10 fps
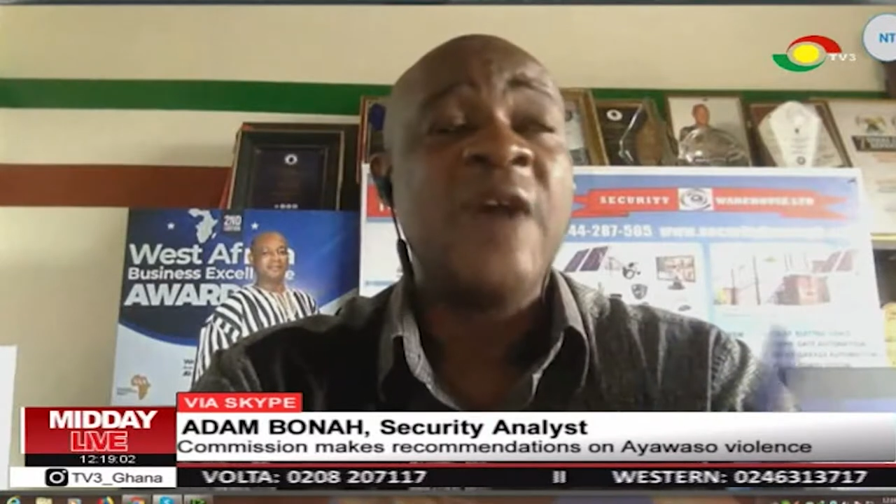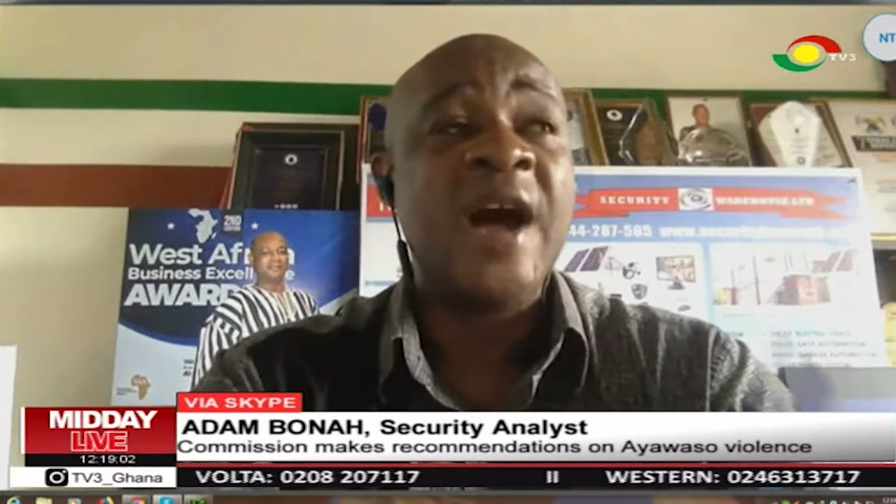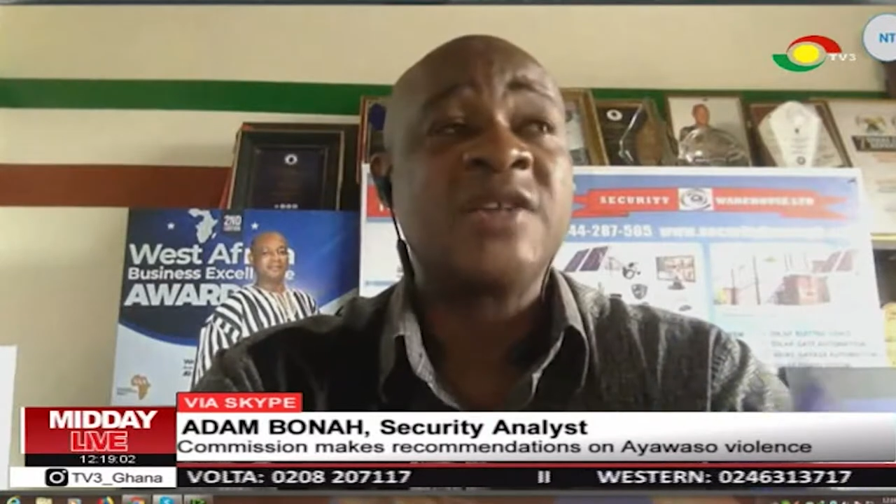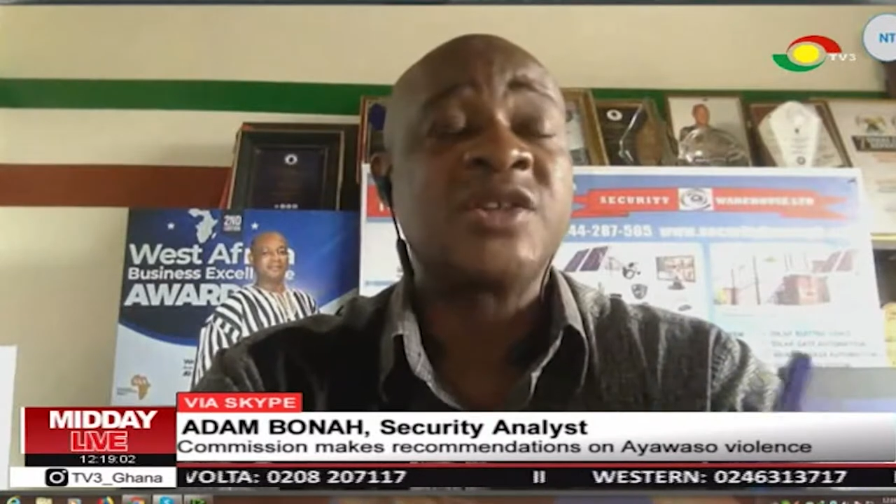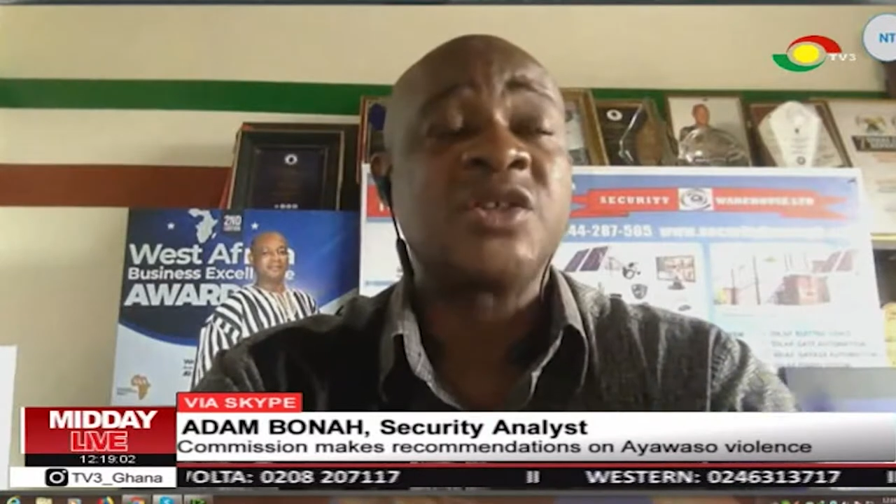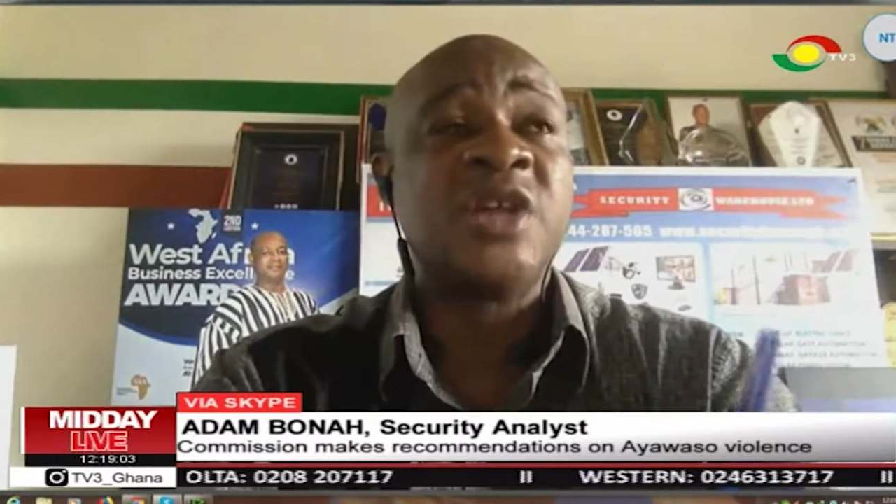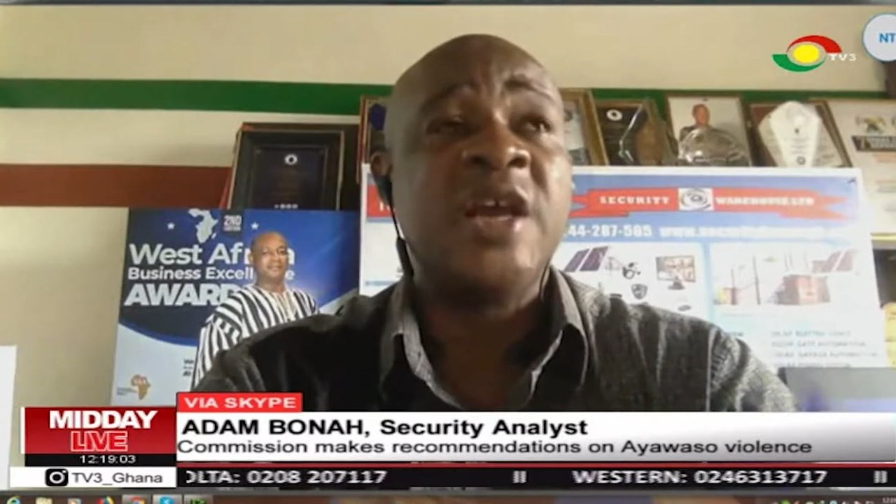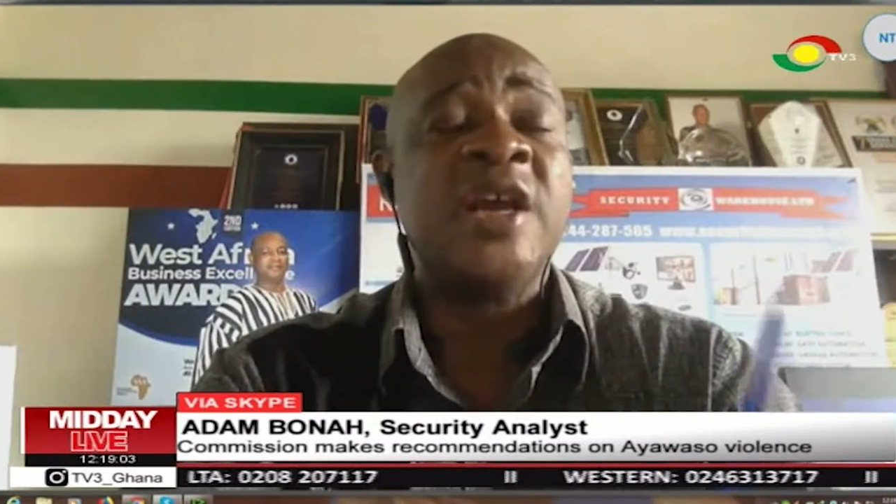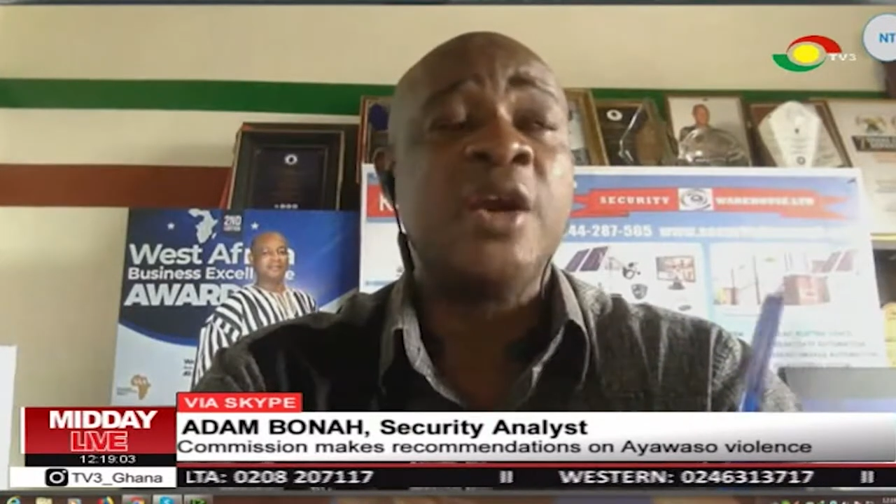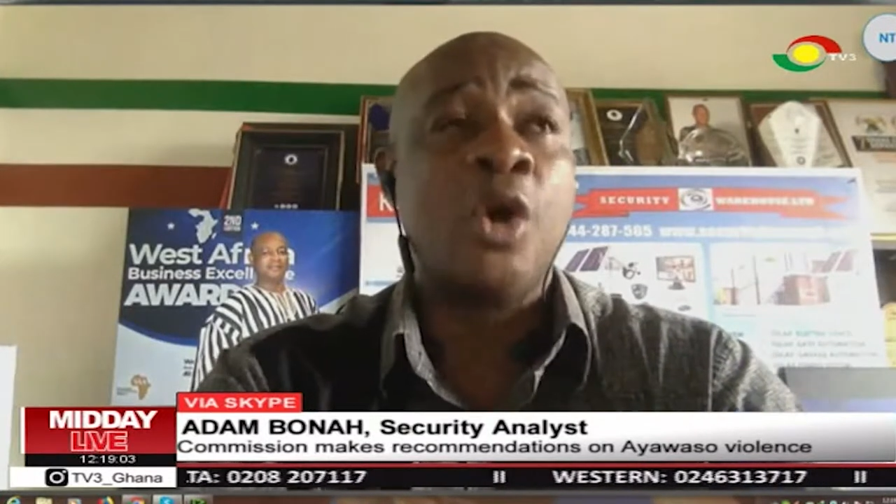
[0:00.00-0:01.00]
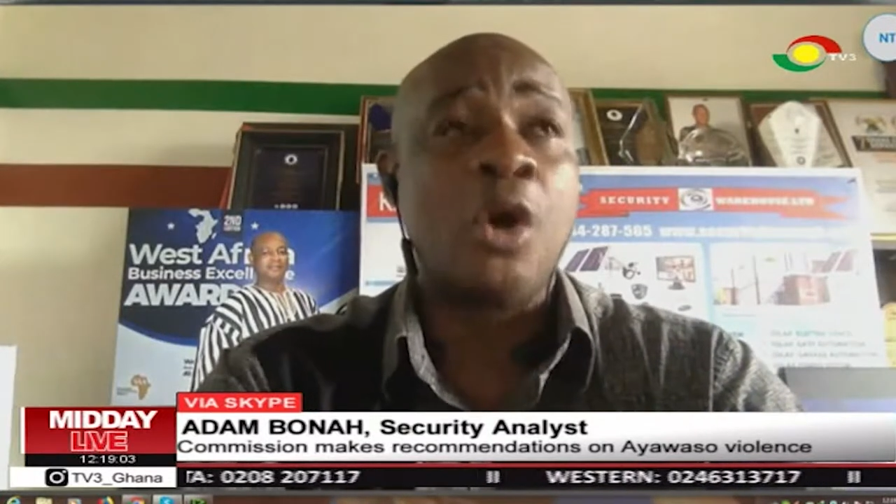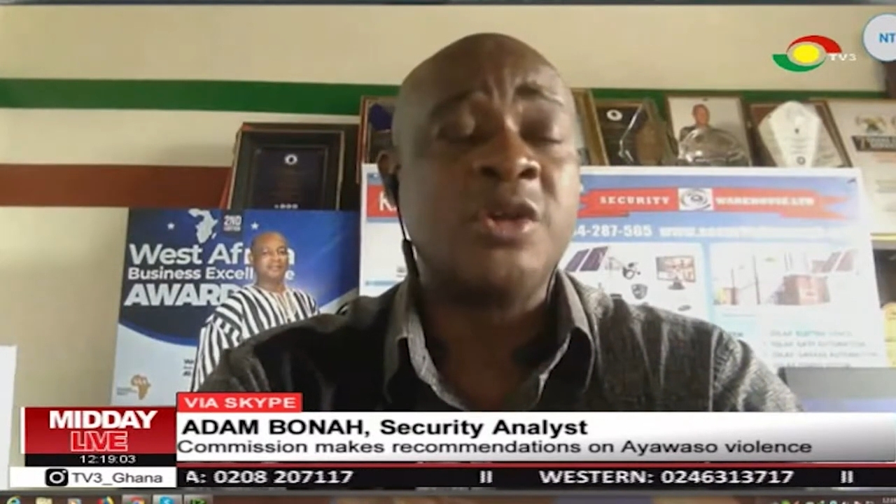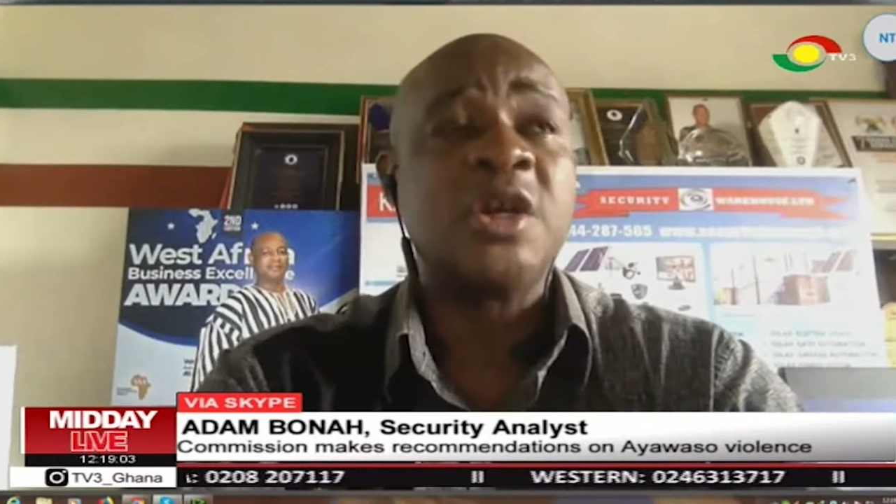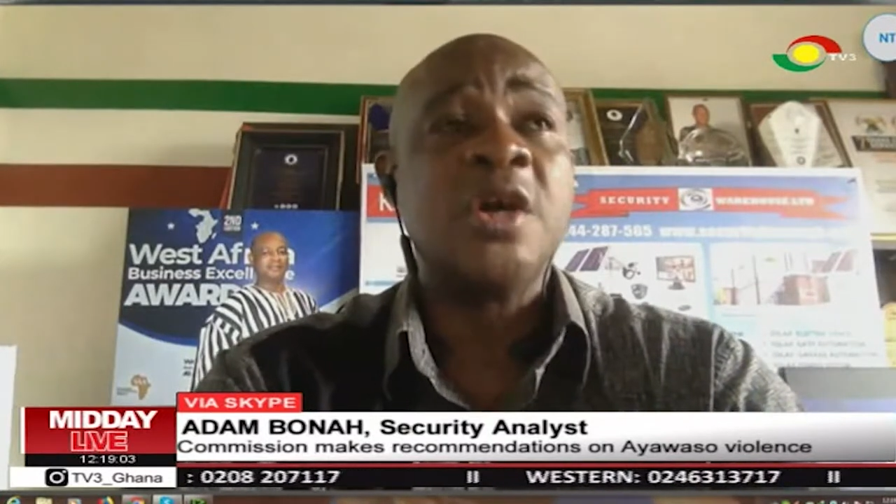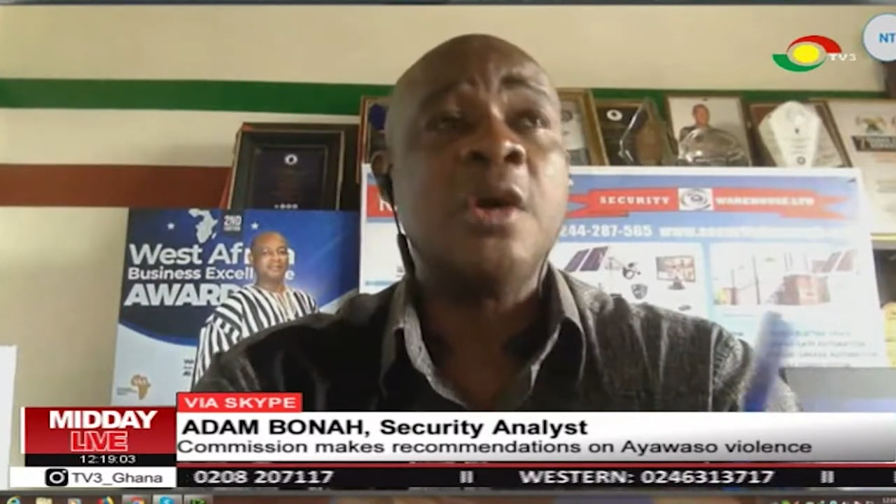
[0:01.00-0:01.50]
he has his day in court,